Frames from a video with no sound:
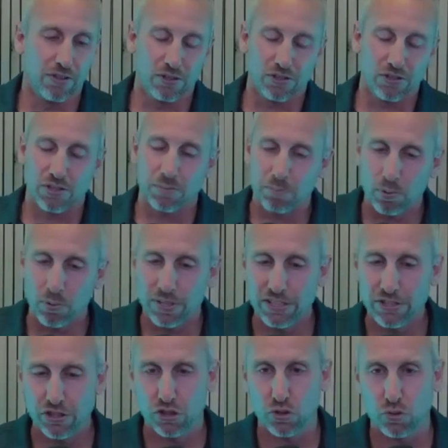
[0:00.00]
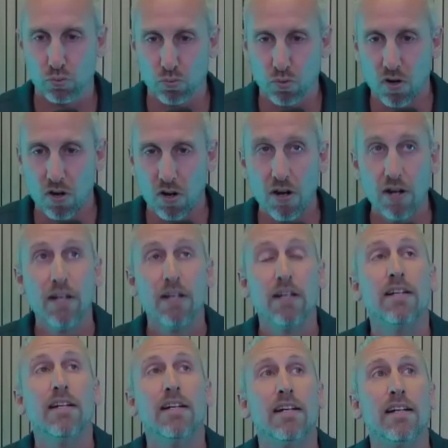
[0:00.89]
some pretty
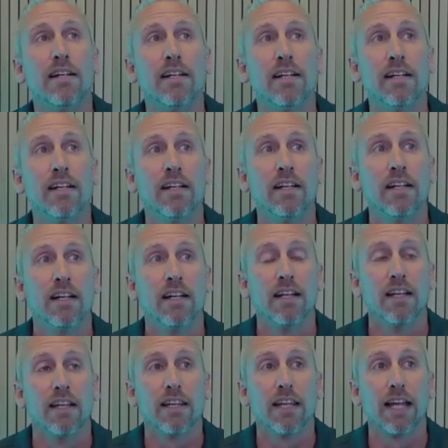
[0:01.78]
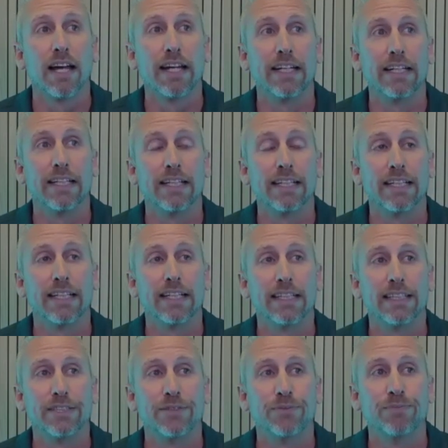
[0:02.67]
strong, like,
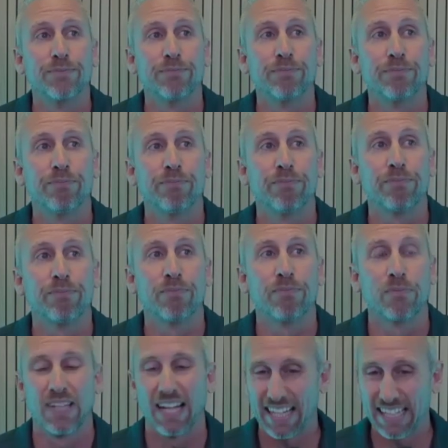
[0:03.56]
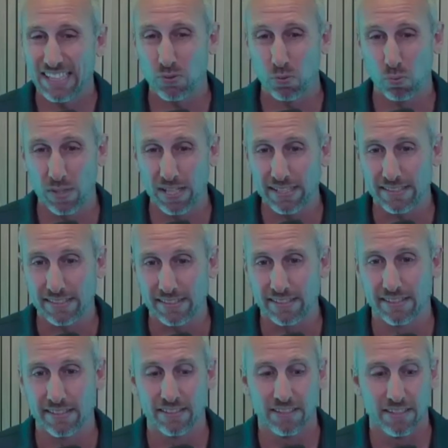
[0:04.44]
I guess
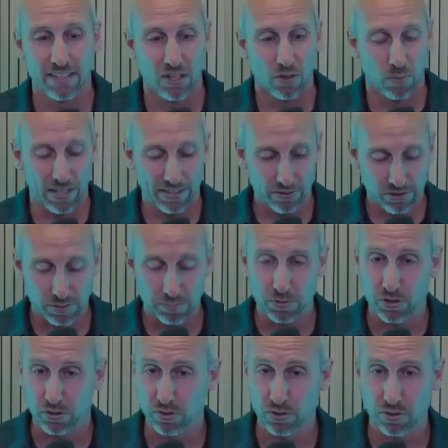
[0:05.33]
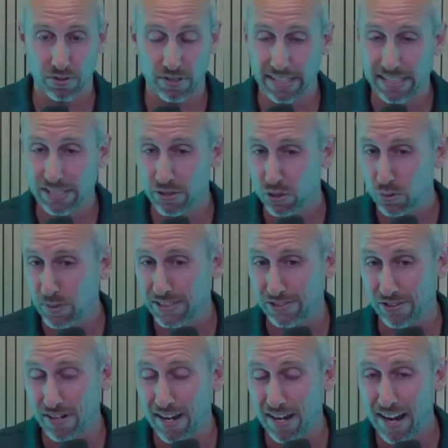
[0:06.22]
risk, right? The interest
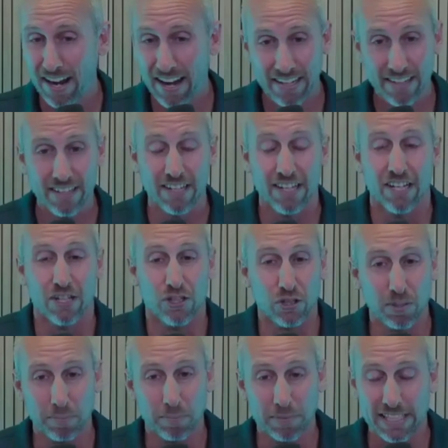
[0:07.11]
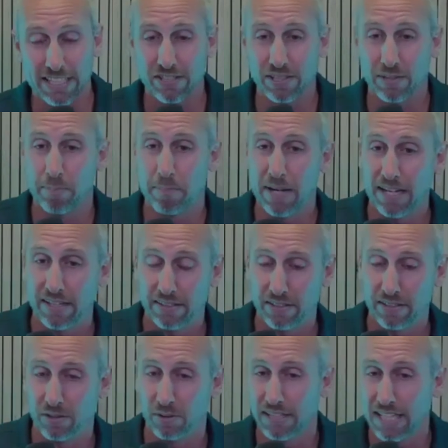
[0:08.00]
rates are high. You can potentially,
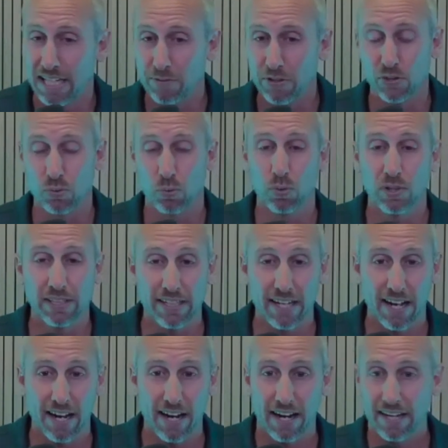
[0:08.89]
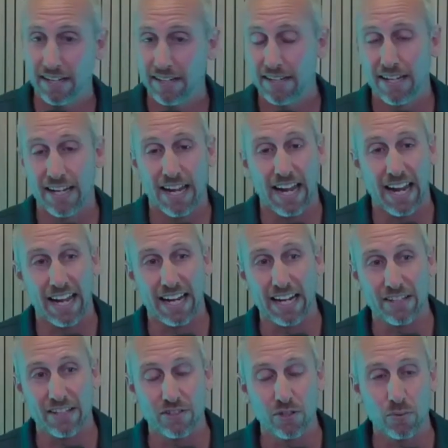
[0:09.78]
leverage really high.
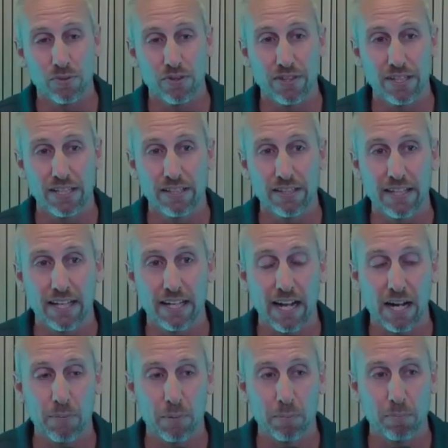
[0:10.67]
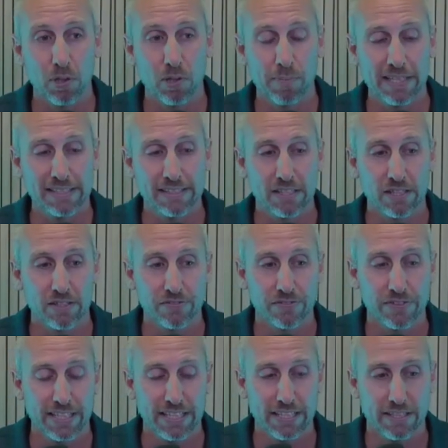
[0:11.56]
And I don't think that I would put myself
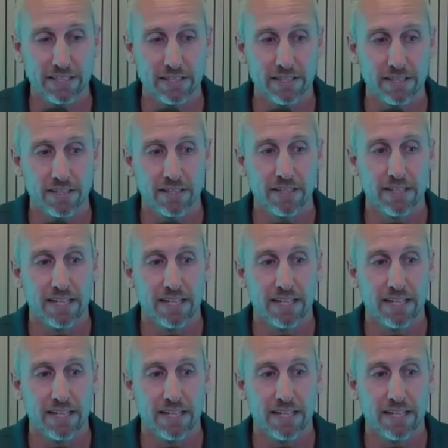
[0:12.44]
in